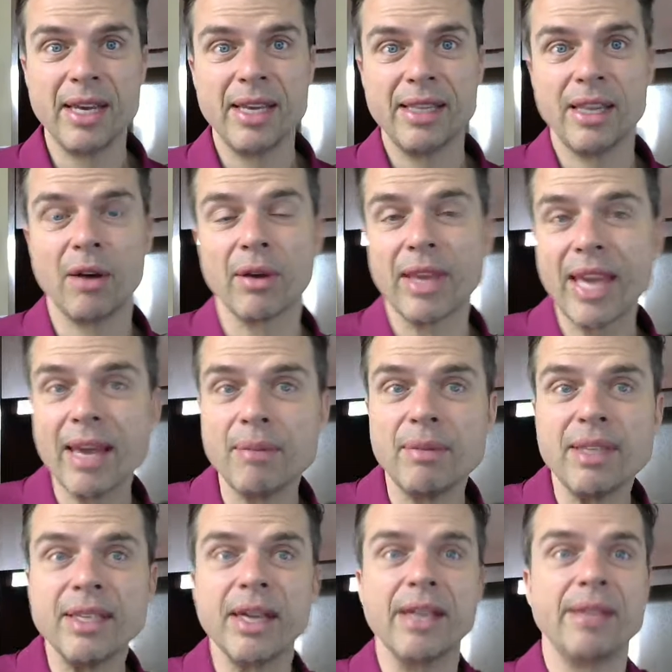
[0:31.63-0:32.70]
Now, it can
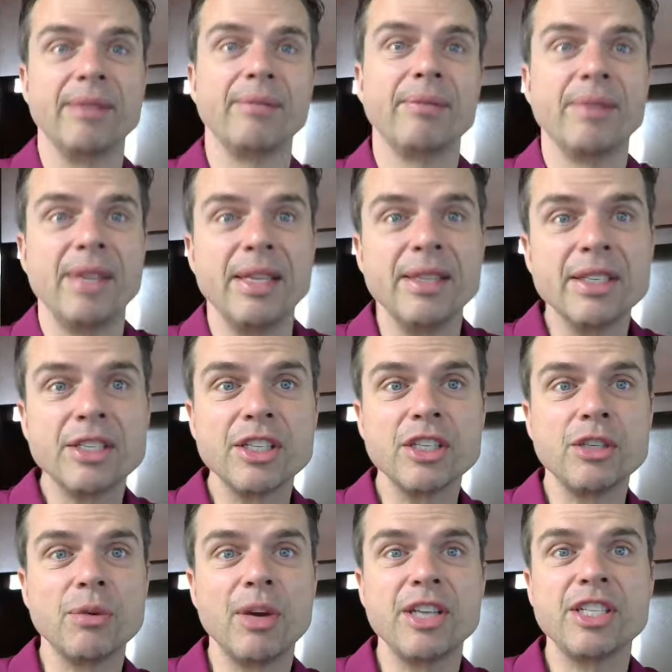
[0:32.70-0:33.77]
be done. In this
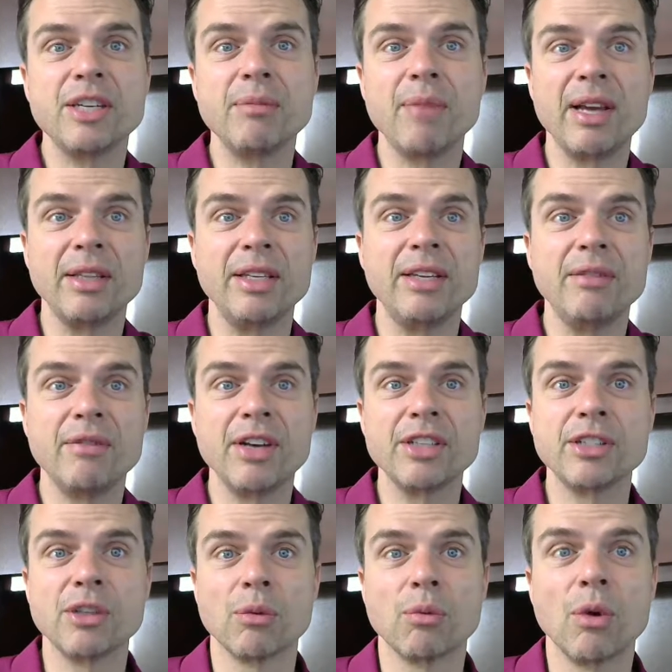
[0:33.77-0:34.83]
situation, my lead
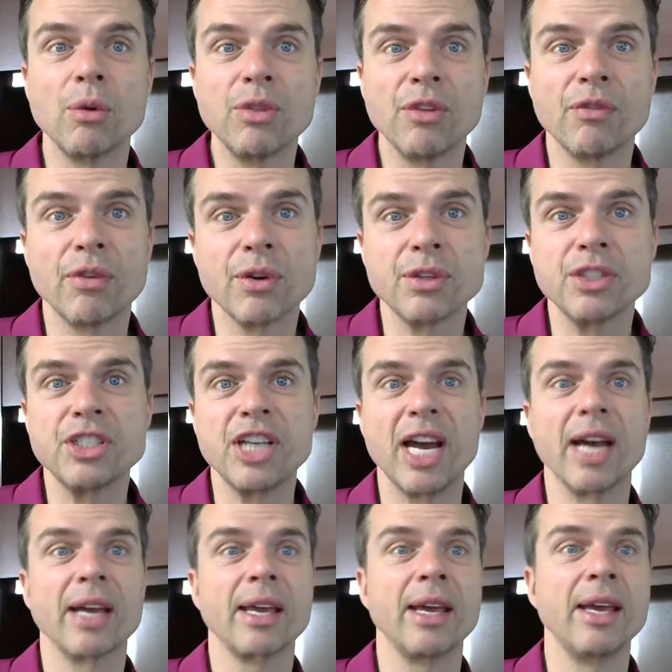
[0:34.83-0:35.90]
investor wrote the first check.